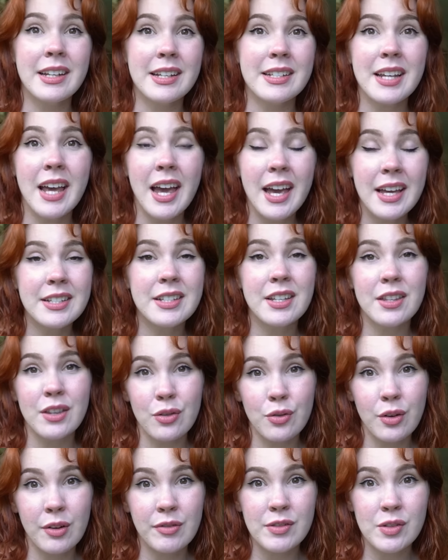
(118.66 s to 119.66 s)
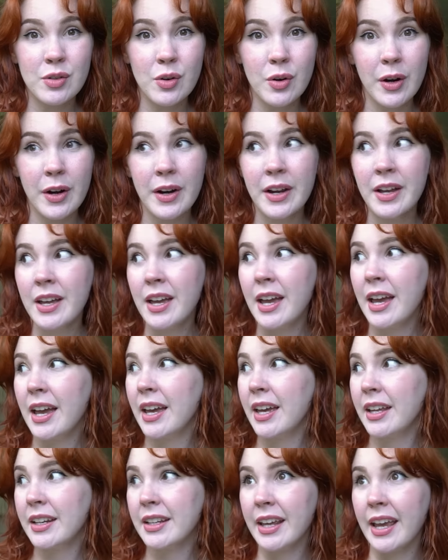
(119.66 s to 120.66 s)
need to head to the thrift store
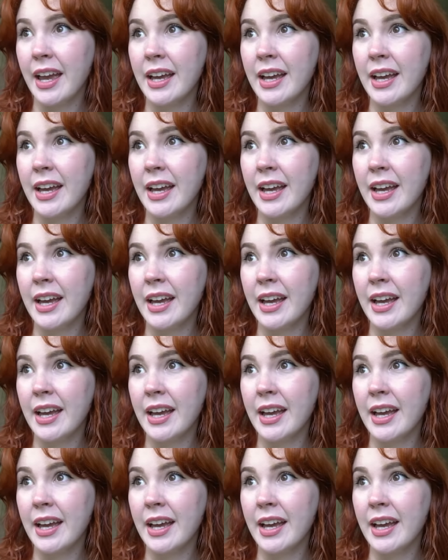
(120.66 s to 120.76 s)
and